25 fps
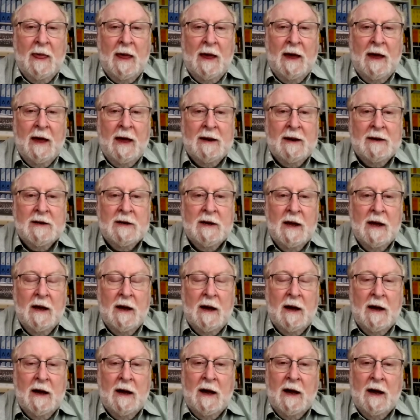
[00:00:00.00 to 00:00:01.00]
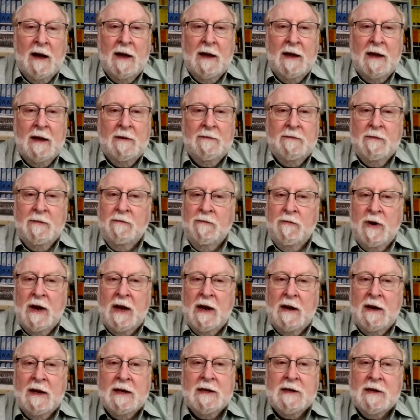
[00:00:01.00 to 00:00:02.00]
And I
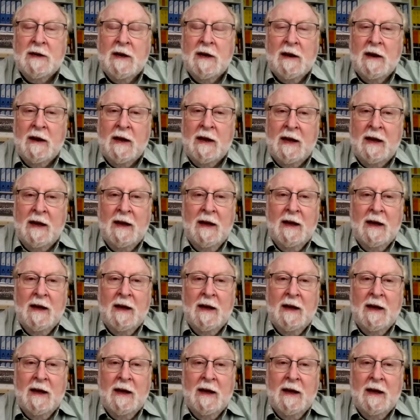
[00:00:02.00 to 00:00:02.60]
realistically,